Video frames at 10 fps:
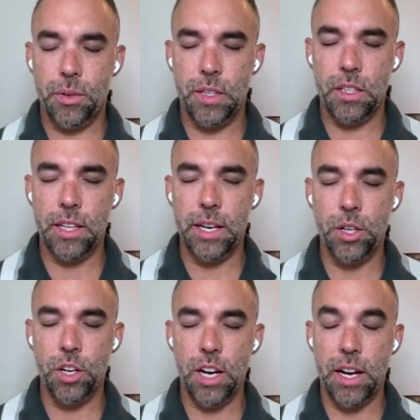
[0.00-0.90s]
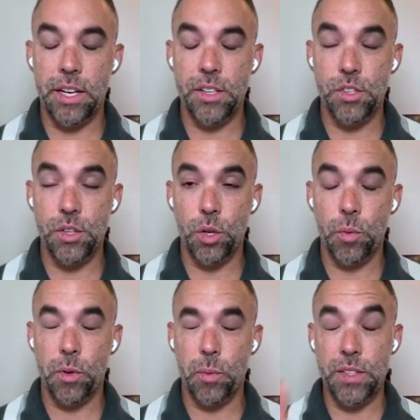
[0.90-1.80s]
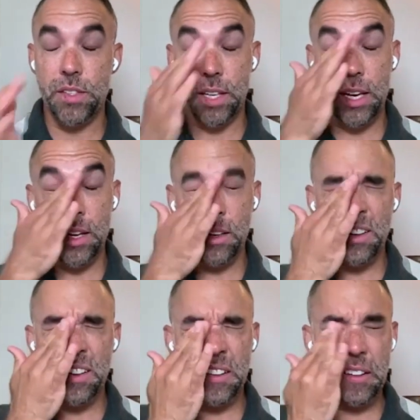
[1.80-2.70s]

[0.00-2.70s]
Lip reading: And allow your eyes to open once again.